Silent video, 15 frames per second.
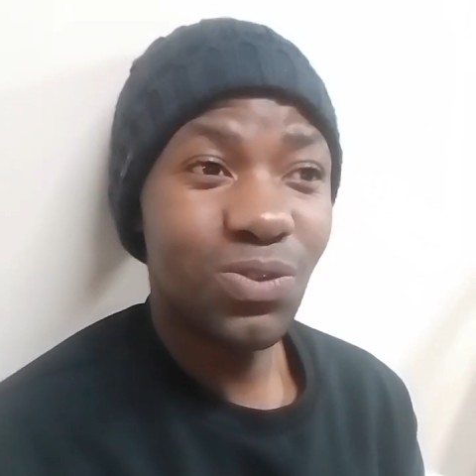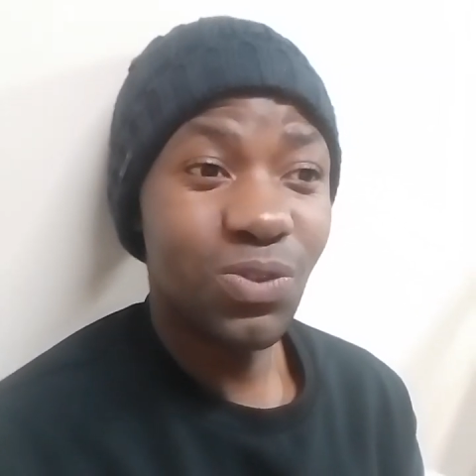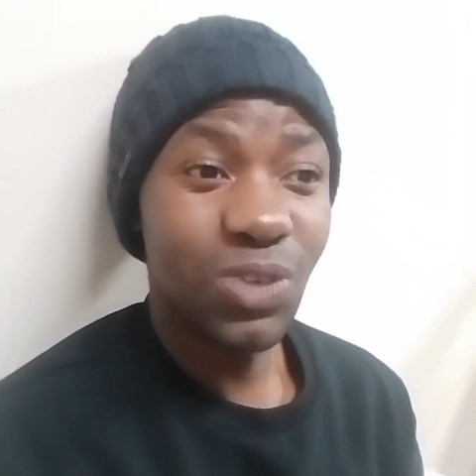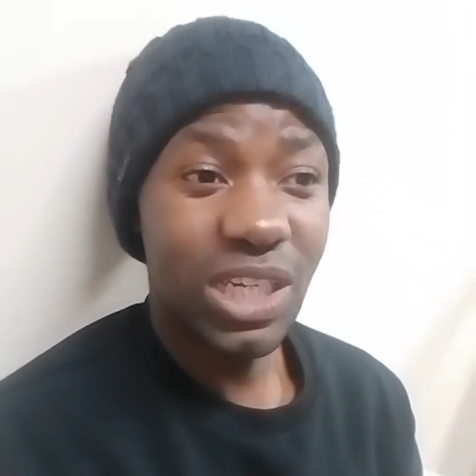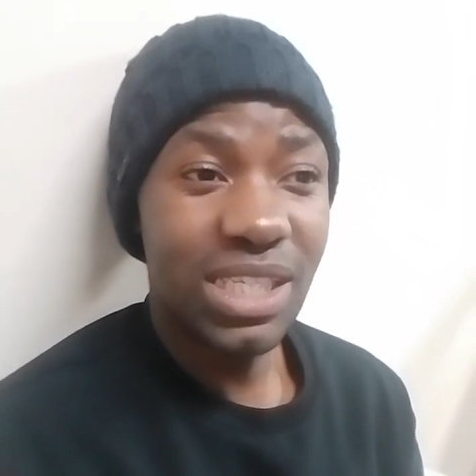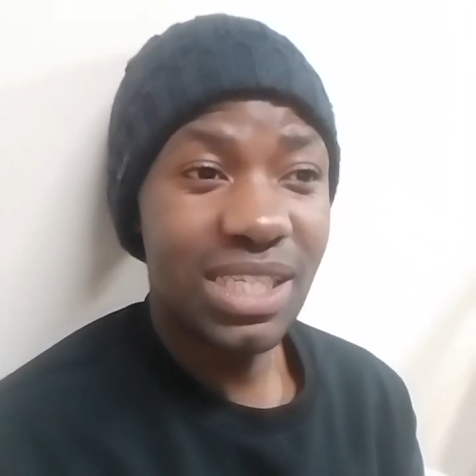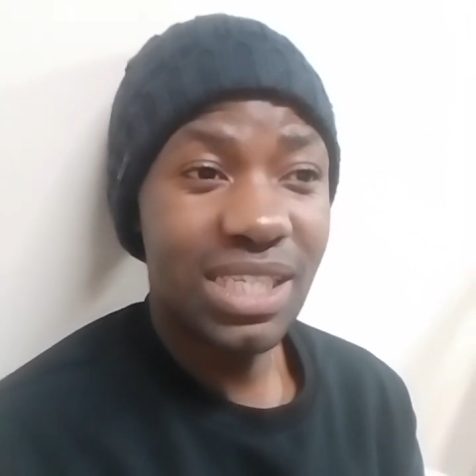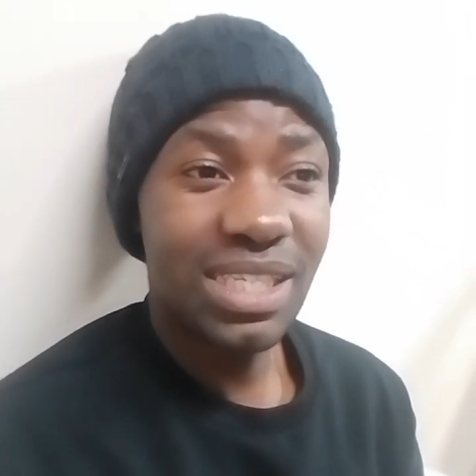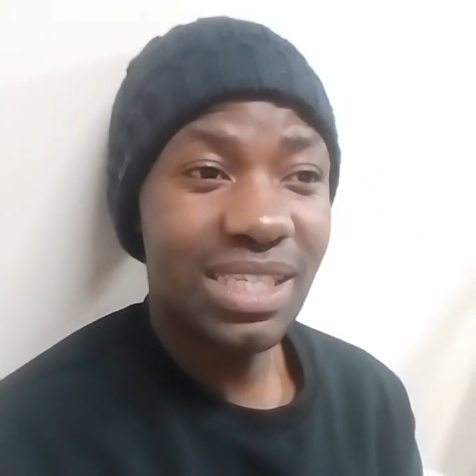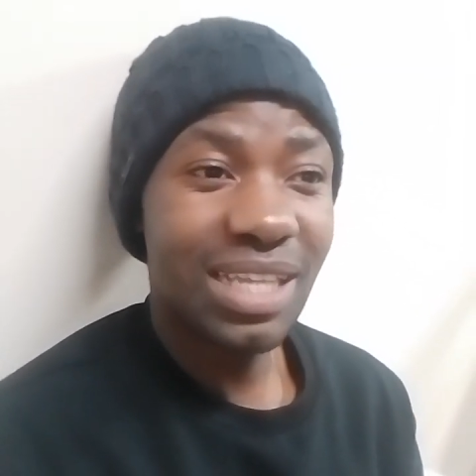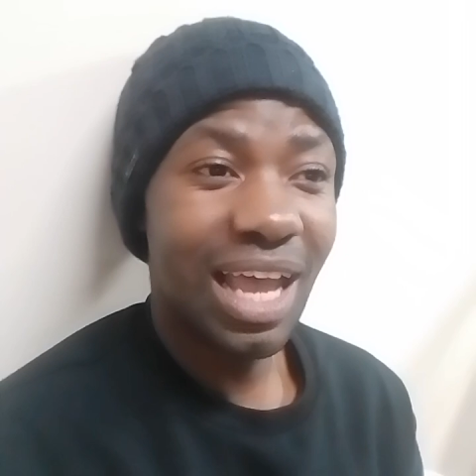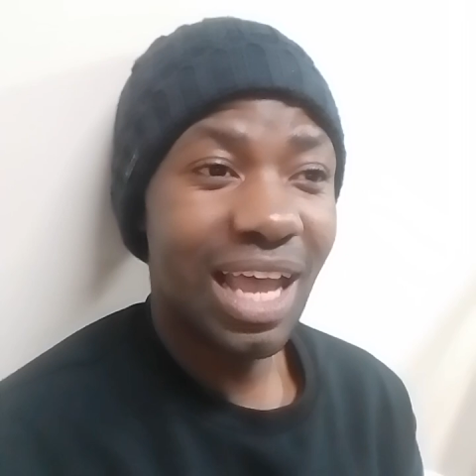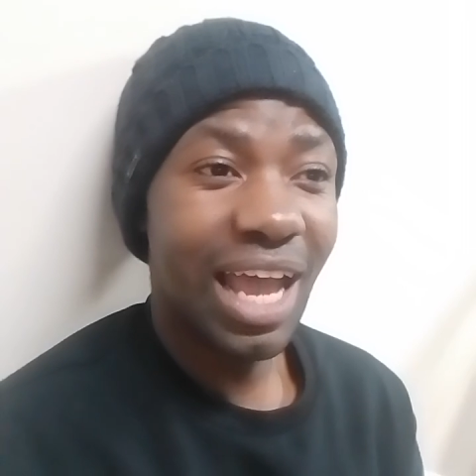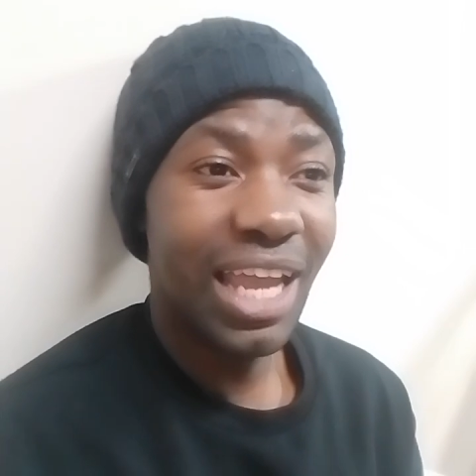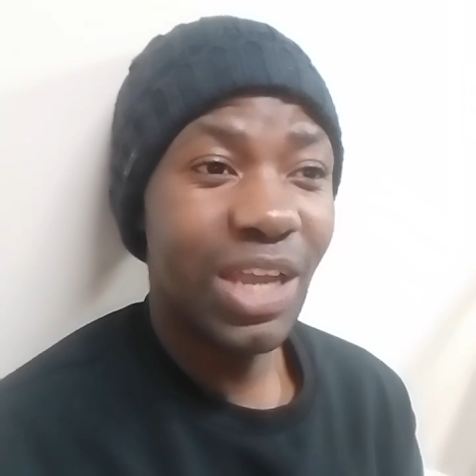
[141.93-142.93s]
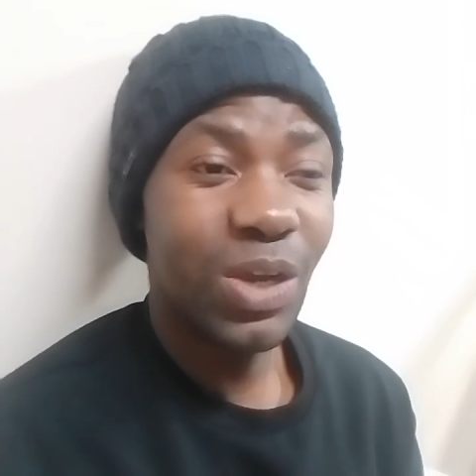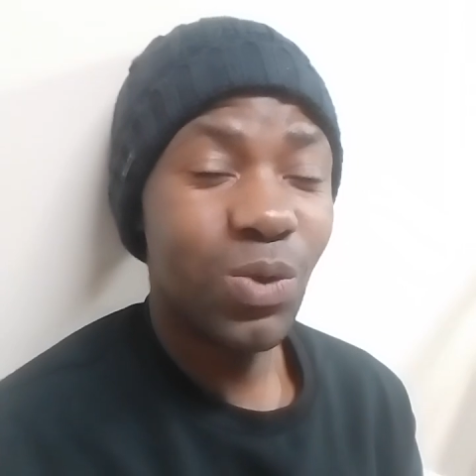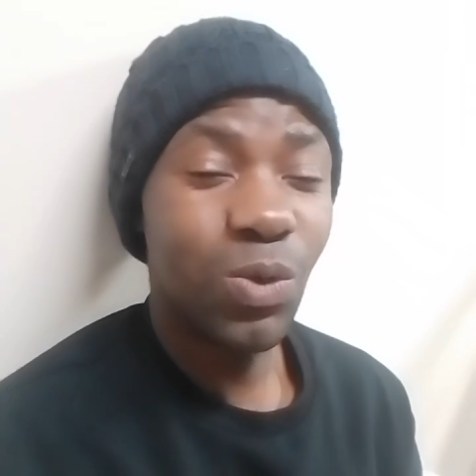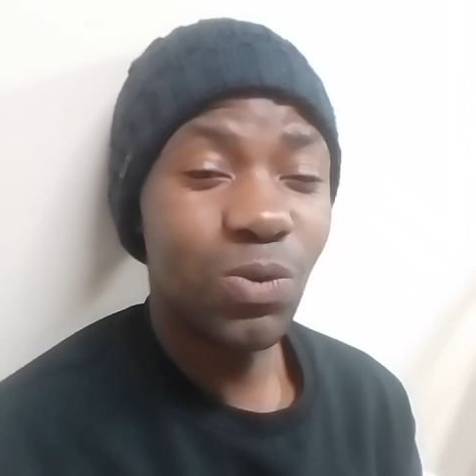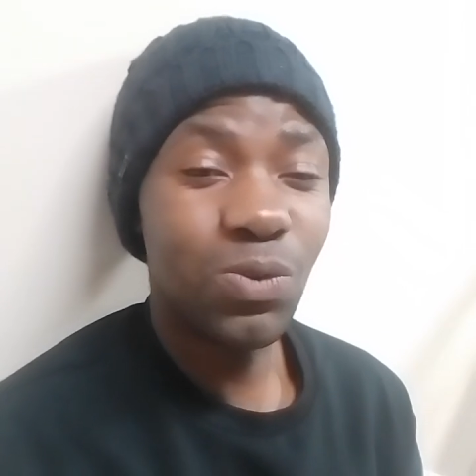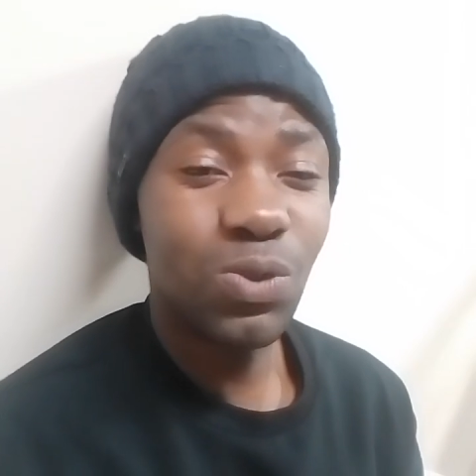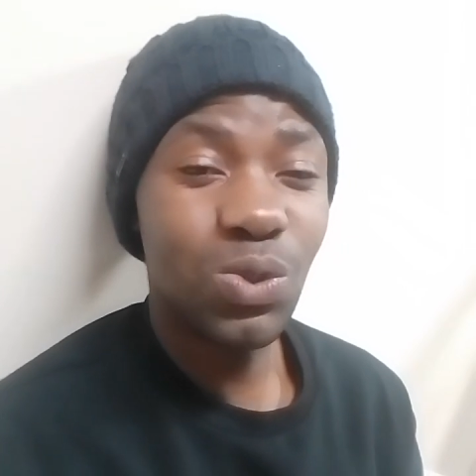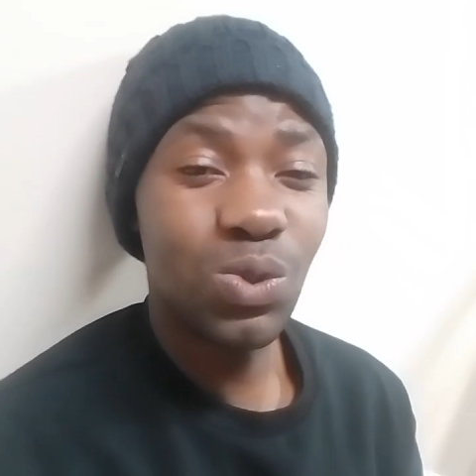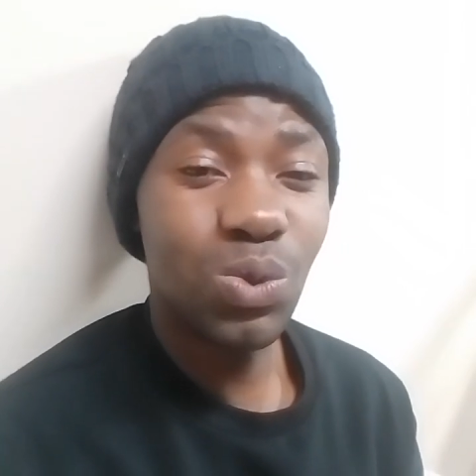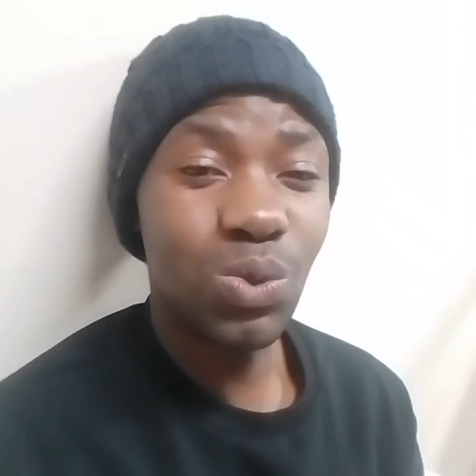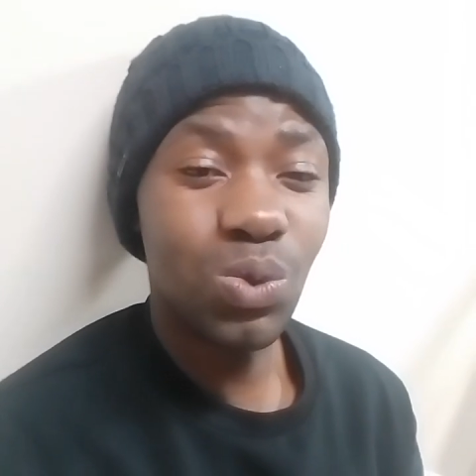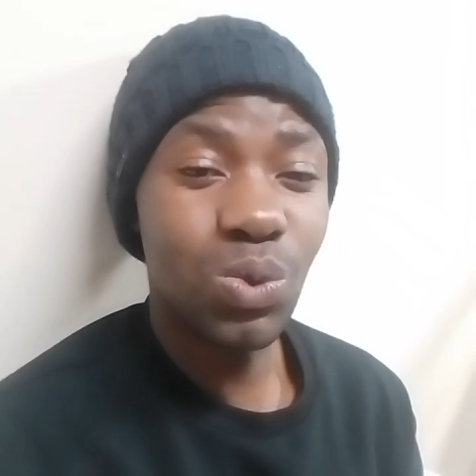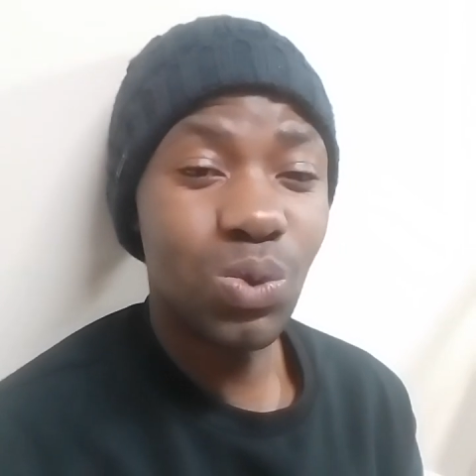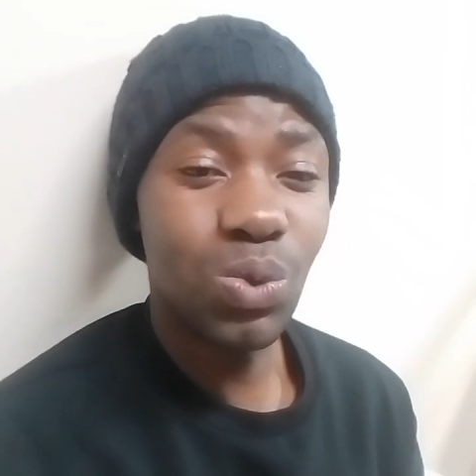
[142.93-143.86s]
race, I head off to